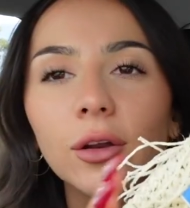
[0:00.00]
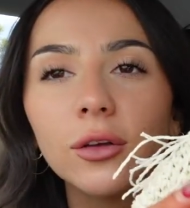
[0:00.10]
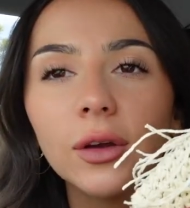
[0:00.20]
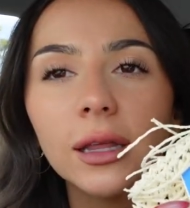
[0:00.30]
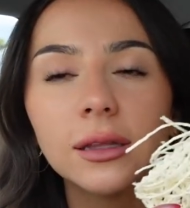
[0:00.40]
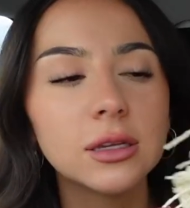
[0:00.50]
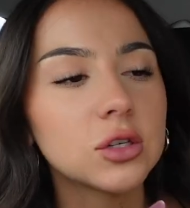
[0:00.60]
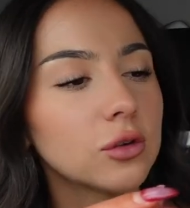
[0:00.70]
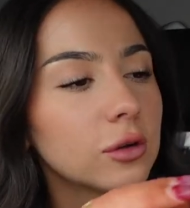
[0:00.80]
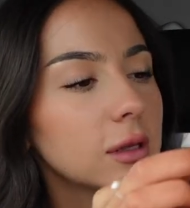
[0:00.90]
don't know if I like these
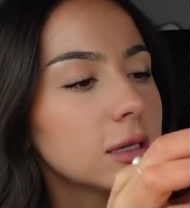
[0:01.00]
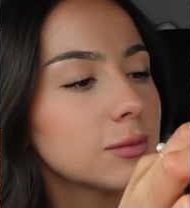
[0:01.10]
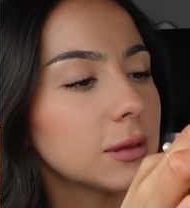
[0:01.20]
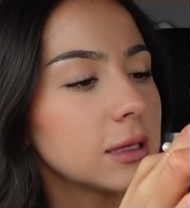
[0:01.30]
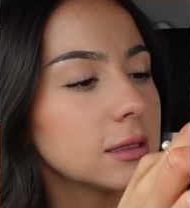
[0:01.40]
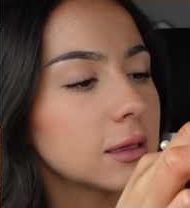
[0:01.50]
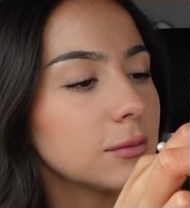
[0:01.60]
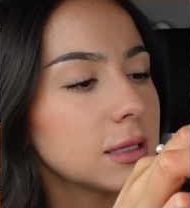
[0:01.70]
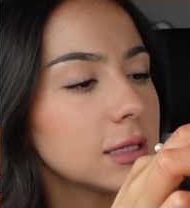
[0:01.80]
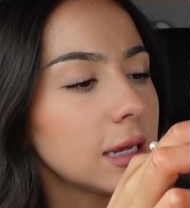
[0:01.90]
straw things, but these can
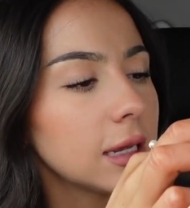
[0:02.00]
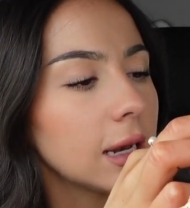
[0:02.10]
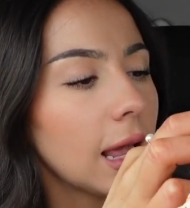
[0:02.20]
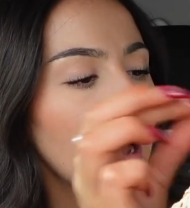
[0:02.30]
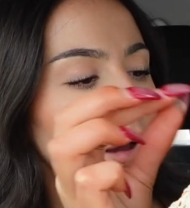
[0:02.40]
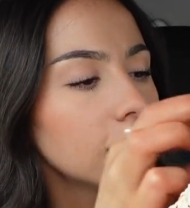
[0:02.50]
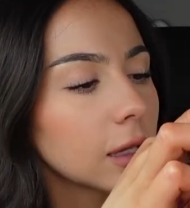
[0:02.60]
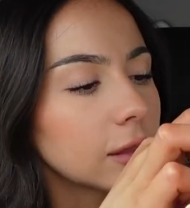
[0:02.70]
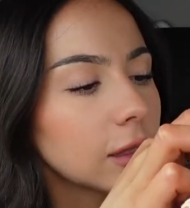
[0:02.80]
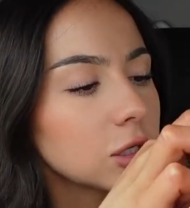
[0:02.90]
be taken out.
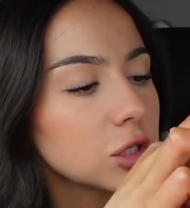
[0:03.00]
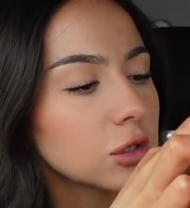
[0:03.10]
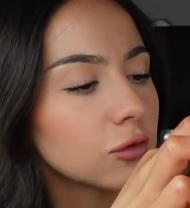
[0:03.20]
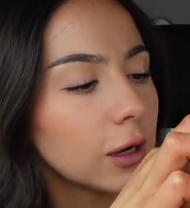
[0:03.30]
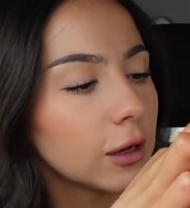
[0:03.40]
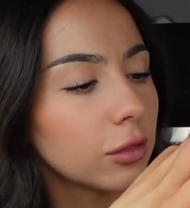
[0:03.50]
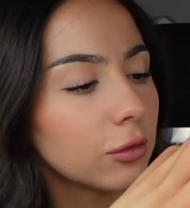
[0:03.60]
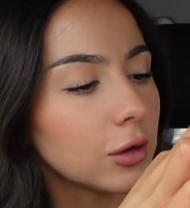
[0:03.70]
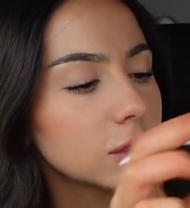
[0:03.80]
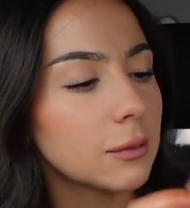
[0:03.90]
Like they're just threaded
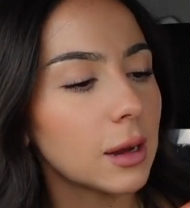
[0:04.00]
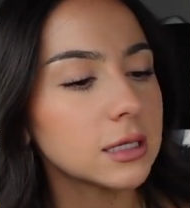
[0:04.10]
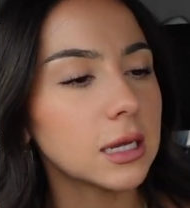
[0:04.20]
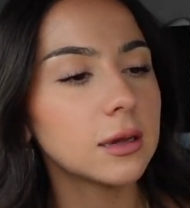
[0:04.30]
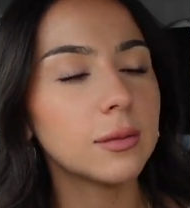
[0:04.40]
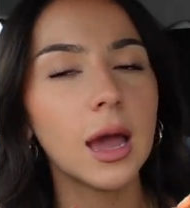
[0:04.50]
through, so I might take them